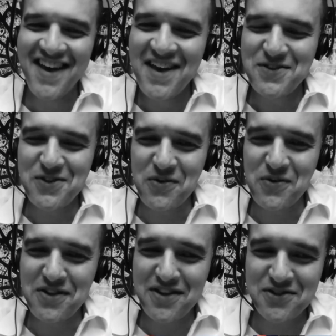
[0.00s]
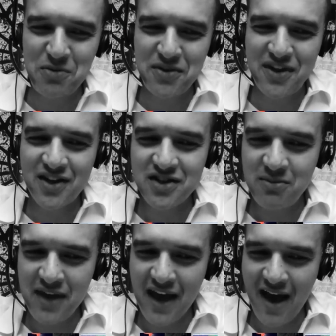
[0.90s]
so this could potentially
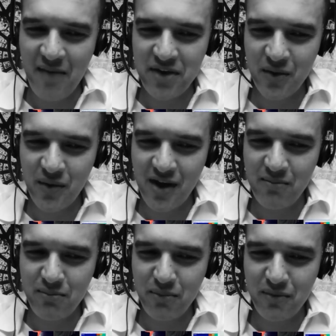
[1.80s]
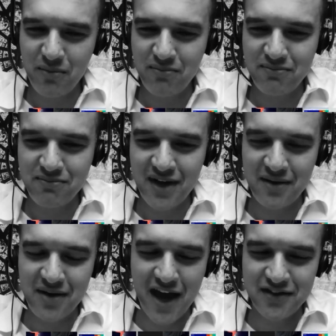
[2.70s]
be happening when I
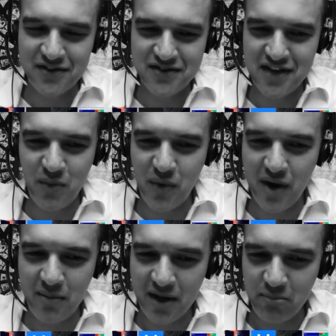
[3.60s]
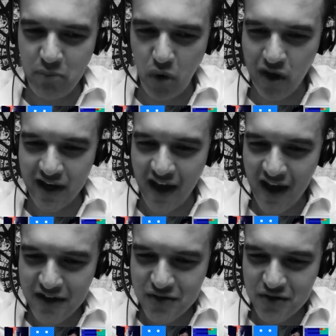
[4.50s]
hate to say it, when I'm like boiling
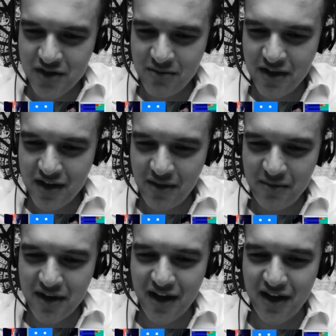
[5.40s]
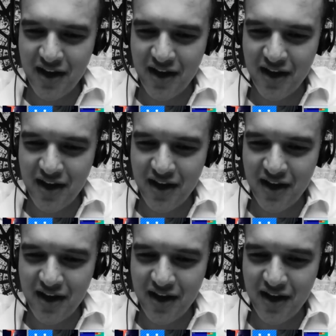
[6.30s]
eggs or something. I mean, I